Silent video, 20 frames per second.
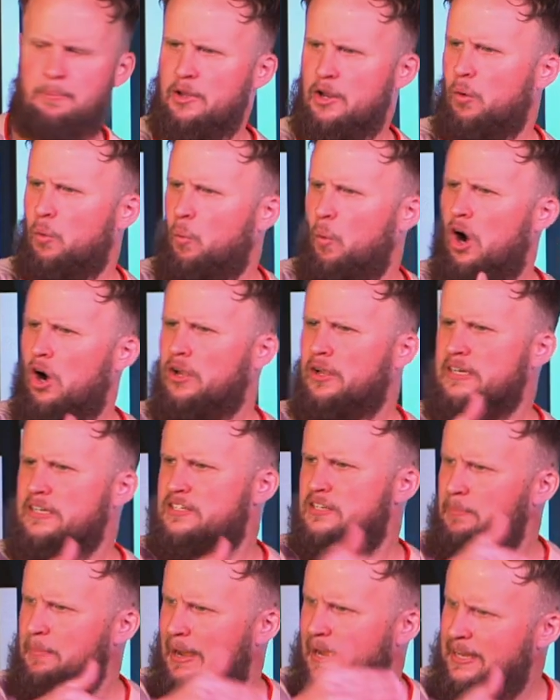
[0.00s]
I'm going to walk
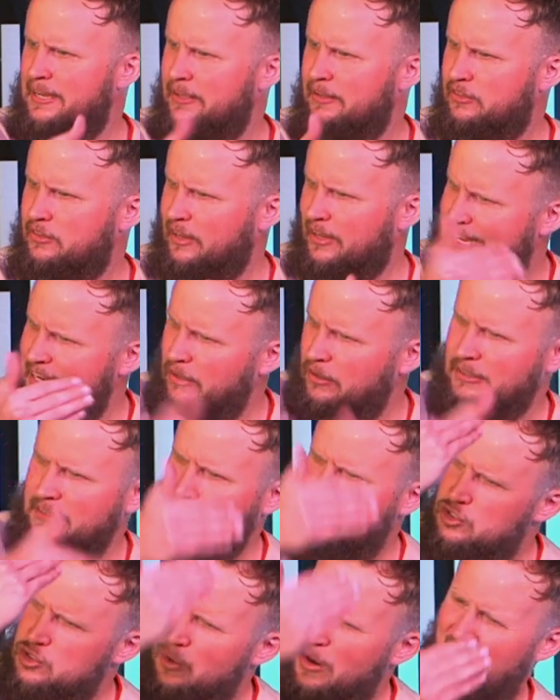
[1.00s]
into the healing
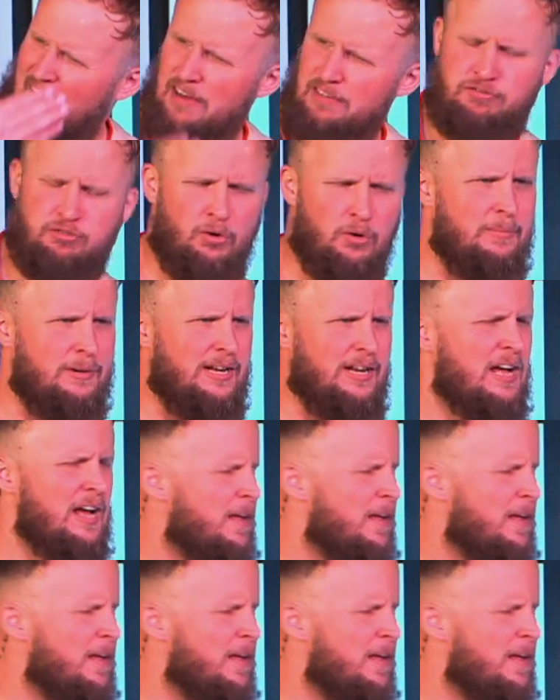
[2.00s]
that you have for me,